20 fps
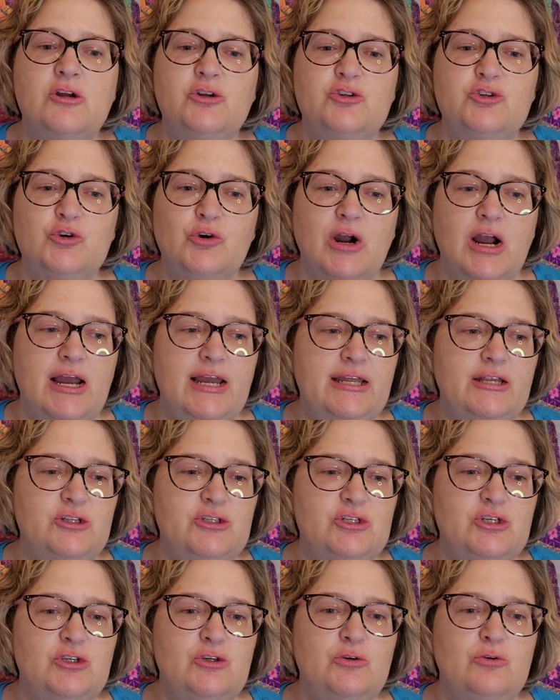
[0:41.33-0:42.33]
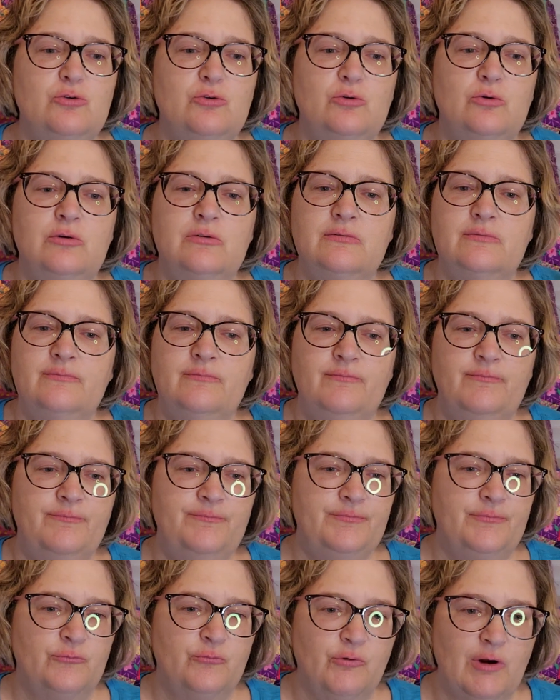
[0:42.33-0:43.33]
trying to
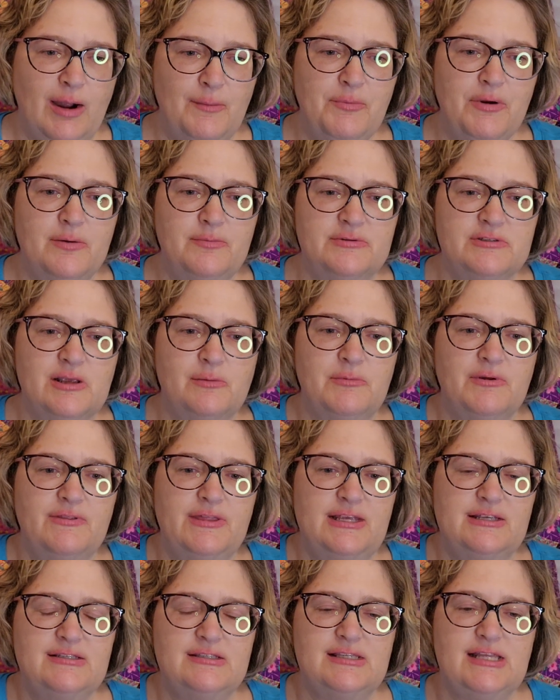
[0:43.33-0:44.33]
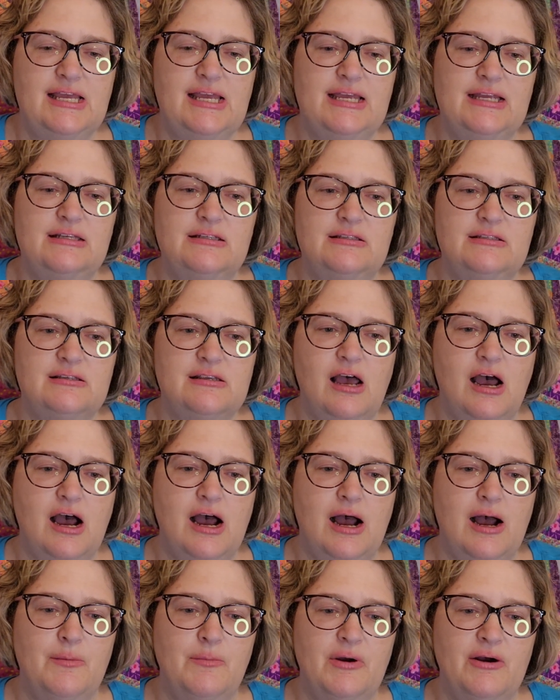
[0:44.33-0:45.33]
wrap up some of these things.
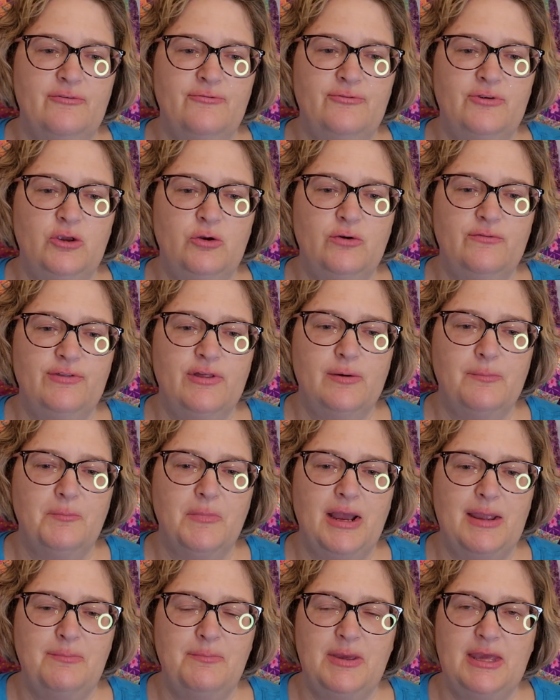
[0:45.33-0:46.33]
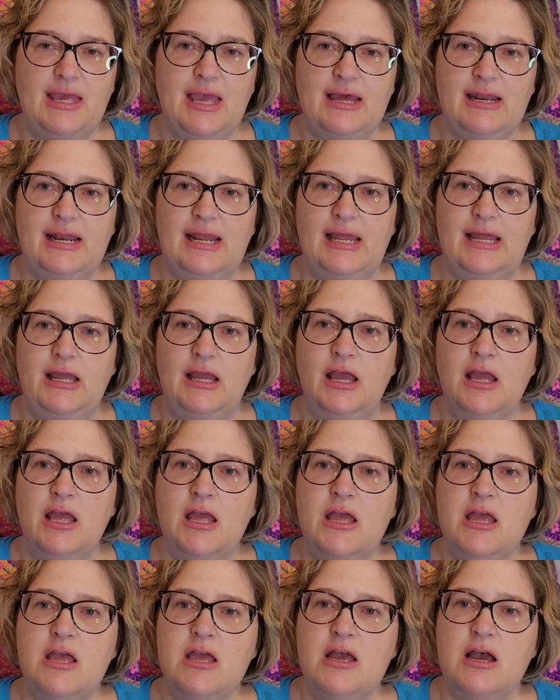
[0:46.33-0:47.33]
A few of them might be getting
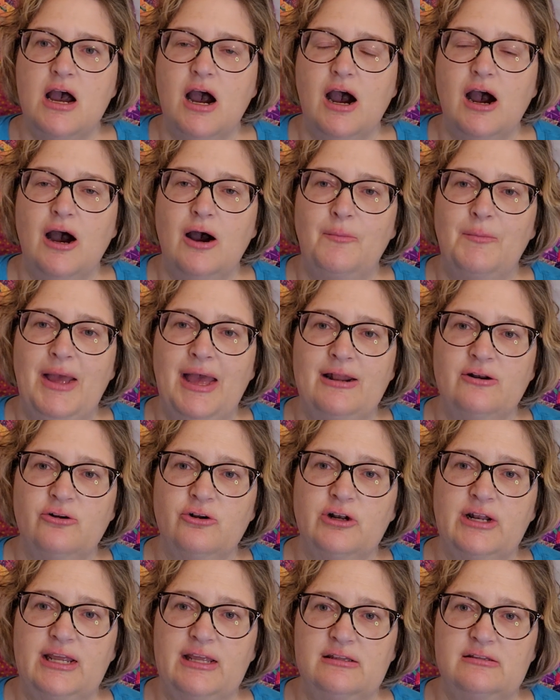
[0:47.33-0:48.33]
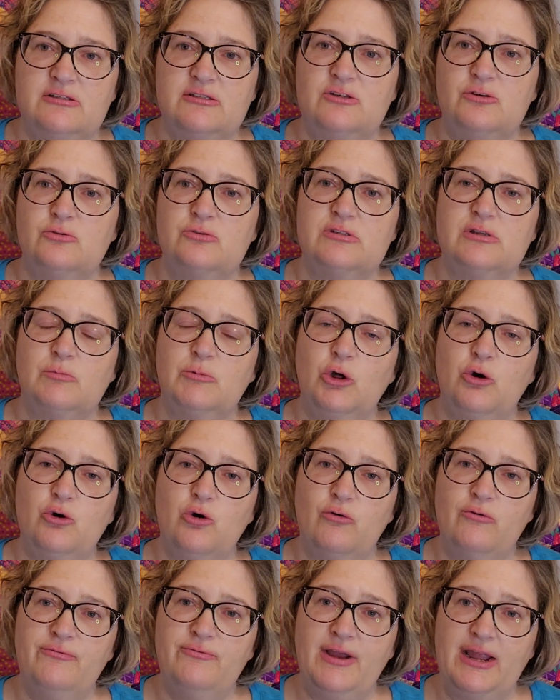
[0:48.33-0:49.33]
entered into some
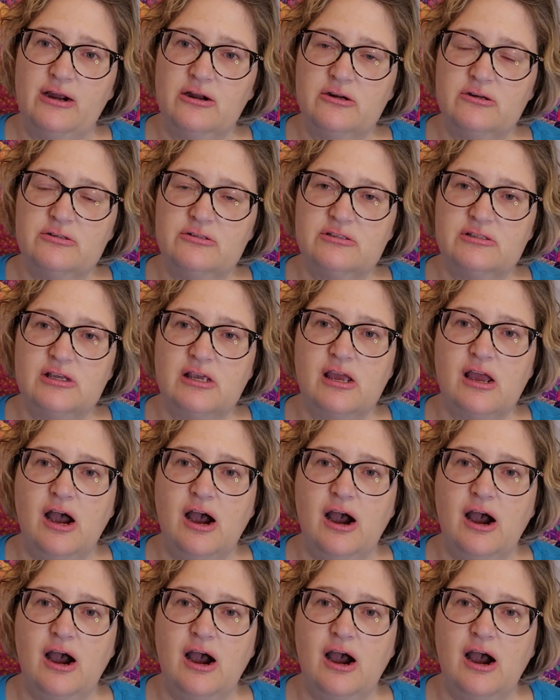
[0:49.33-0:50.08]
local fairs